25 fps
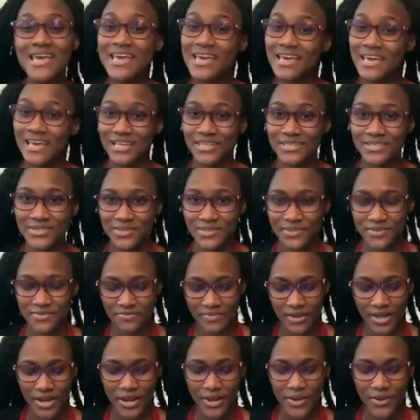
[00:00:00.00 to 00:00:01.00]
into the
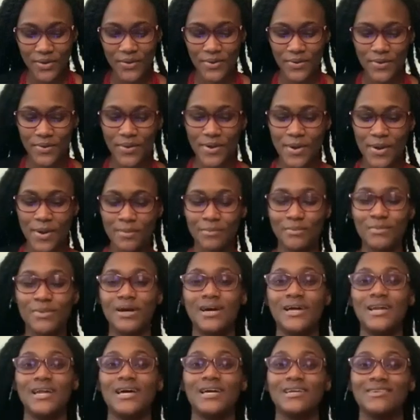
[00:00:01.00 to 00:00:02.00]
video
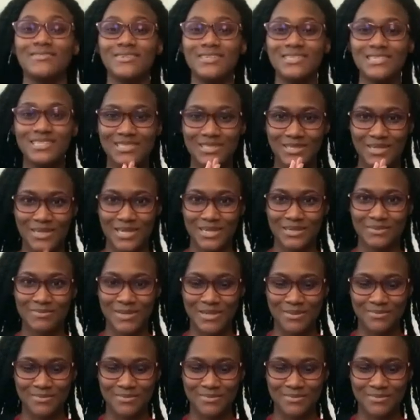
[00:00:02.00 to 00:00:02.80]
but I really tried my